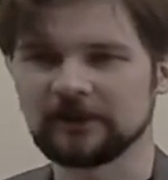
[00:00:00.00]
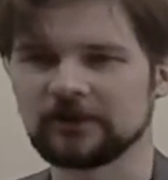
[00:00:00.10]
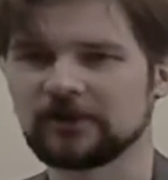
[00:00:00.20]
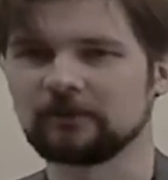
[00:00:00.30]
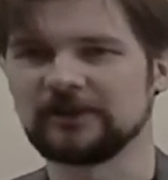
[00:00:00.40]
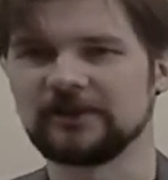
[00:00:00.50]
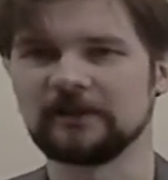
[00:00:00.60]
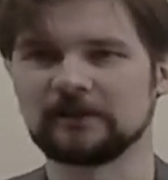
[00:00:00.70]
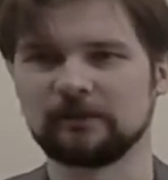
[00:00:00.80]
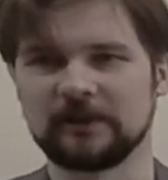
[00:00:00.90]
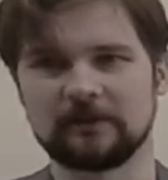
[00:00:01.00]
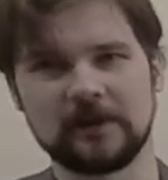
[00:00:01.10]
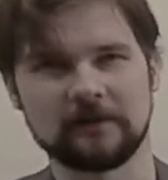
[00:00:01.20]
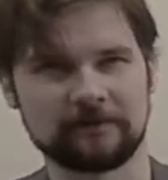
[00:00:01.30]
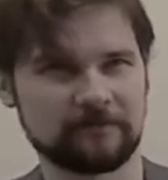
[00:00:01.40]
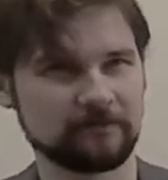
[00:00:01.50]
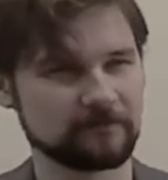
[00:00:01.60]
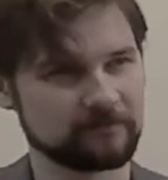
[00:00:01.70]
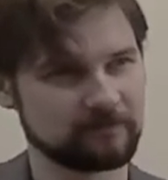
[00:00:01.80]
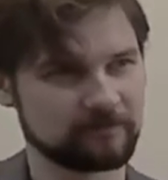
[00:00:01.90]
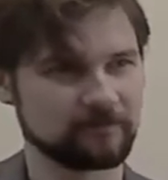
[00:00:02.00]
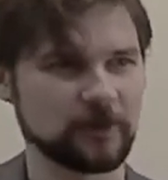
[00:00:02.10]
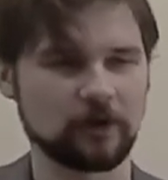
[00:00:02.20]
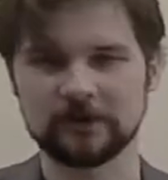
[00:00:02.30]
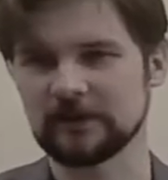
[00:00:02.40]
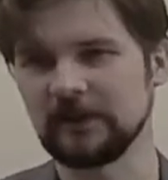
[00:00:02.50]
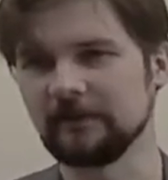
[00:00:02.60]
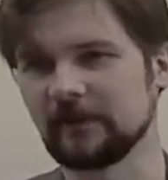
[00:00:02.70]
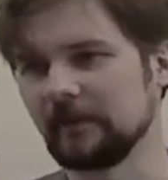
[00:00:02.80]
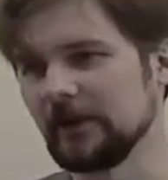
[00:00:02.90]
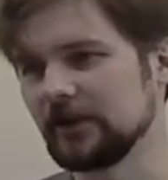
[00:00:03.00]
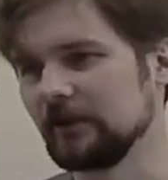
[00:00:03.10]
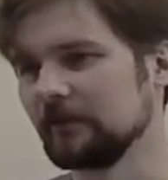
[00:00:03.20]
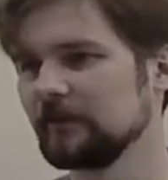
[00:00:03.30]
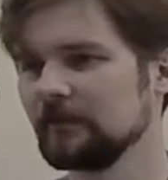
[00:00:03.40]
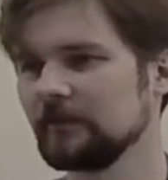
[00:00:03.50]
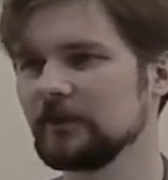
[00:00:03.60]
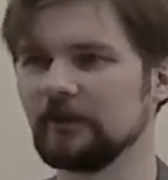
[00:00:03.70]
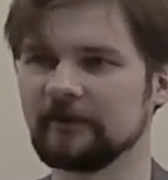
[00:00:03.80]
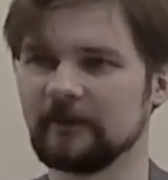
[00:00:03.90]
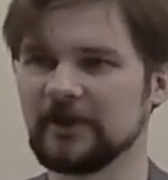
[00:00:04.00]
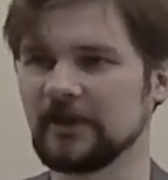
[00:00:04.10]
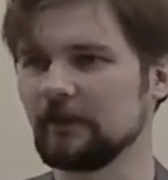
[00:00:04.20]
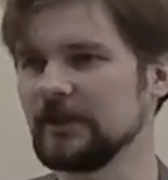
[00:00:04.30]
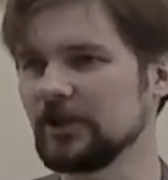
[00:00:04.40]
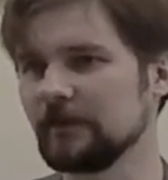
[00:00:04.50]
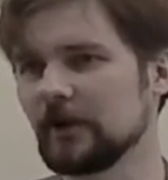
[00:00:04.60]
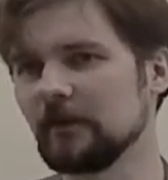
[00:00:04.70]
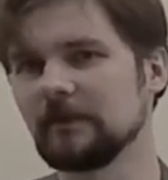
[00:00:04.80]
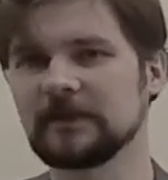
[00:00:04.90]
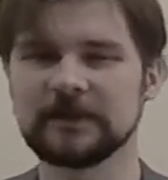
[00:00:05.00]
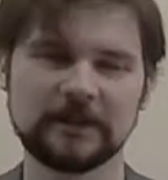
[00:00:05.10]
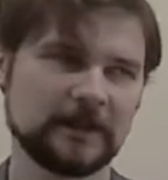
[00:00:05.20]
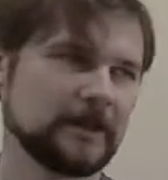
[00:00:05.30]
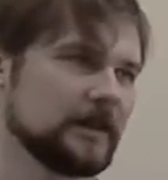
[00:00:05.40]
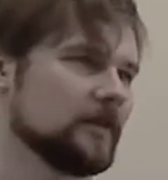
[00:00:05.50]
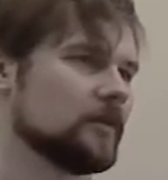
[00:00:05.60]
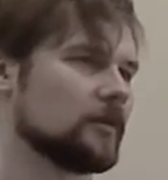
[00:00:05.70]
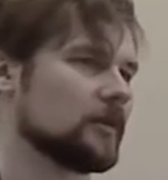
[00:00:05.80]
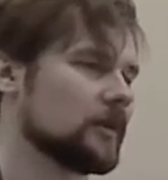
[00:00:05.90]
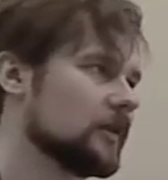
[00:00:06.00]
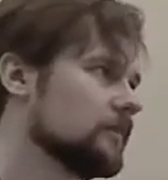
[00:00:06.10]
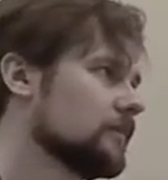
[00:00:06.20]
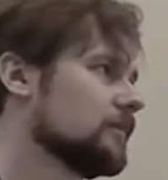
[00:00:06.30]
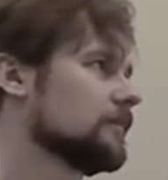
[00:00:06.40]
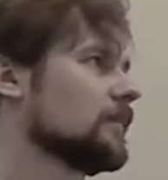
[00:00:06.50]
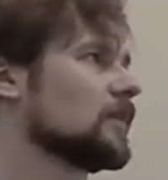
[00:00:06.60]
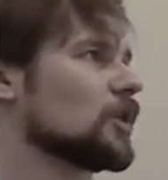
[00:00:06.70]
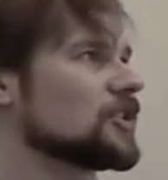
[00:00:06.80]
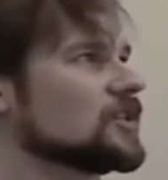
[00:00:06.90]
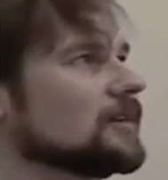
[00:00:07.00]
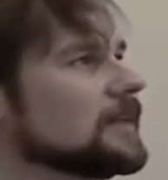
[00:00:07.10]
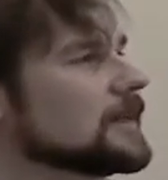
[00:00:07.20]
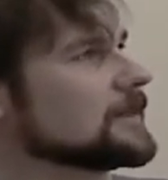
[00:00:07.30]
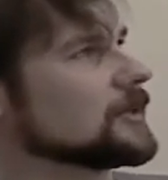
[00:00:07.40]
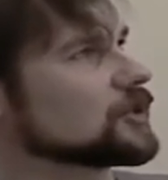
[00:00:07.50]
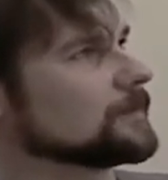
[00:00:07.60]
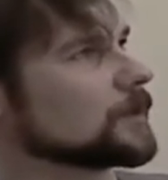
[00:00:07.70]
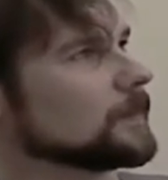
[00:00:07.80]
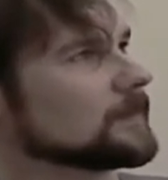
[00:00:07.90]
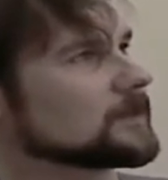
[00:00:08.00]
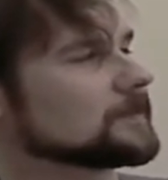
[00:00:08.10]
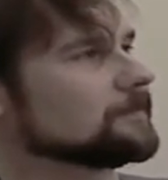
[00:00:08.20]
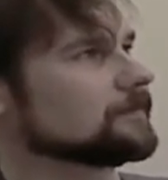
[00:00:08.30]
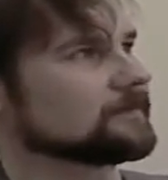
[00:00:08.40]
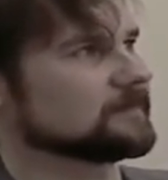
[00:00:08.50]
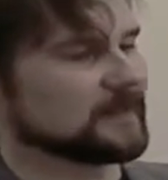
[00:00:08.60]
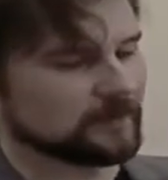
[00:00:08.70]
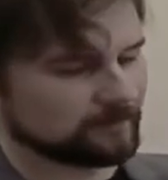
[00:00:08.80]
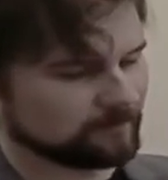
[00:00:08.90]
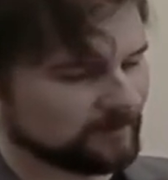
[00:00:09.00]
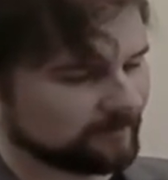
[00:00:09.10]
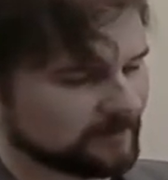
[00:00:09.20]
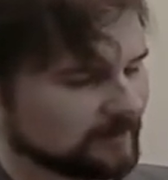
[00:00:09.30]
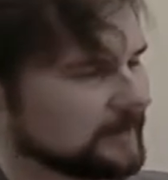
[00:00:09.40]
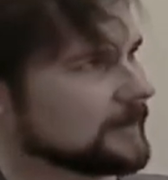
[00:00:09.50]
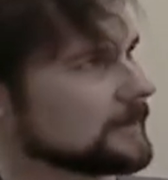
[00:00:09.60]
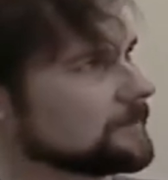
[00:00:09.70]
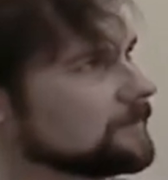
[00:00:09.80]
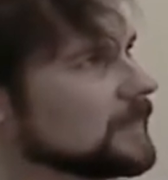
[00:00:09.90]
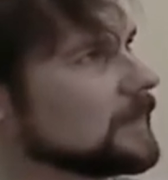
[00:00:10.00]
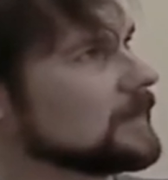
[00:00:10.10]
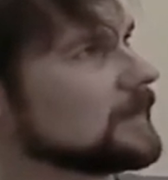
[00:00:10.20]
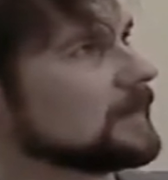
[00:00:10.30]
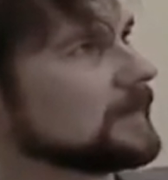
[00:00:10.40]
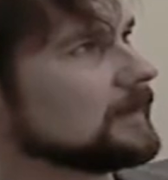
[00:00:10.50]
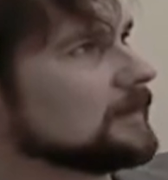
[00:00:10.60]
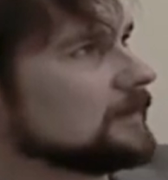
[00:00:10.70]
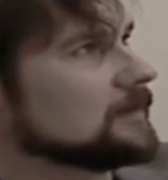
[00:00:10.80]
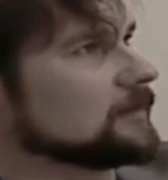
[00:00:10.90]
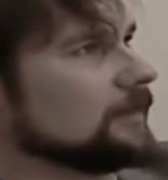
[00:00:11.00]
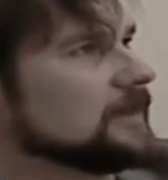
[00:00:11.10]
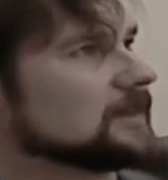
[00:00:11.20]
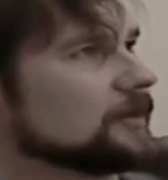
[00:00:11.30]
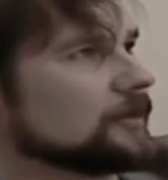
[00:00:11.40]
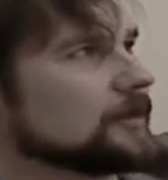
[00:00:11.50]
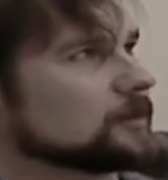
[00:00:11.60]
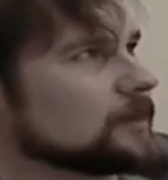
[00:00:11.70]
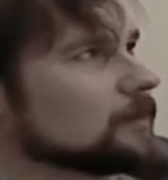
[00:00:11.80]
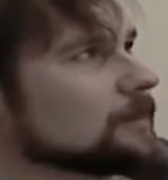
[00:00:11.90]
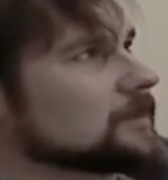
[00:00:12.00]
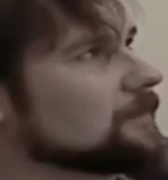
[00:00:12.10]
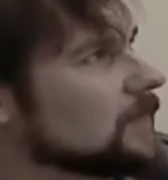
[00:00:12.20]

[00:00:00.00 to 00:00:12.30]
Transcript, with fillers: literature which deals with kind of costly information, so information acquisition problems or uh, rational inattention problems and everything like that. So these are not those problems.